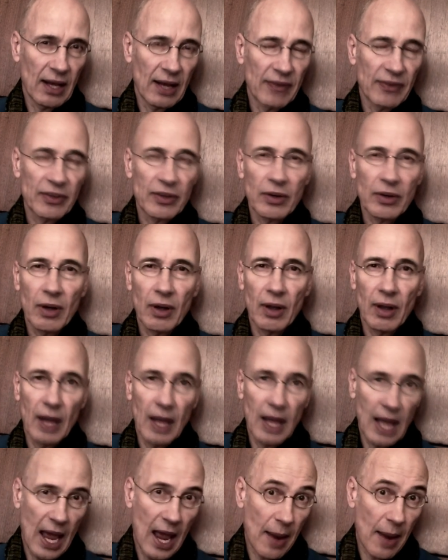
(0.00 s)
After
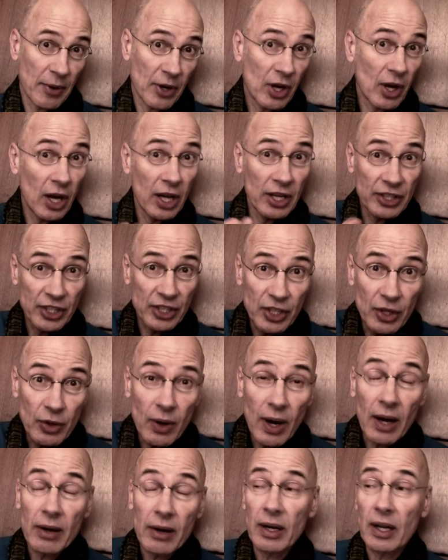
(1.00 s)
all, I'm a god, you
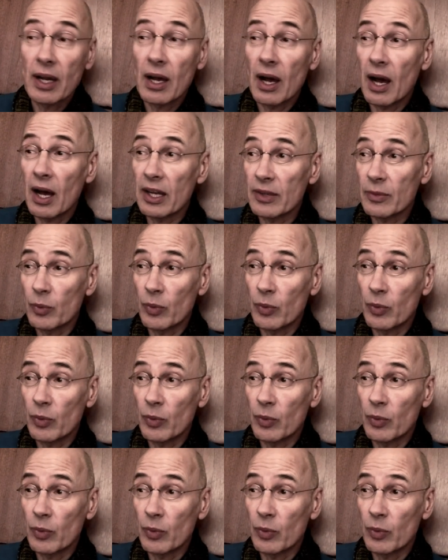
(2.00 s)
are a god,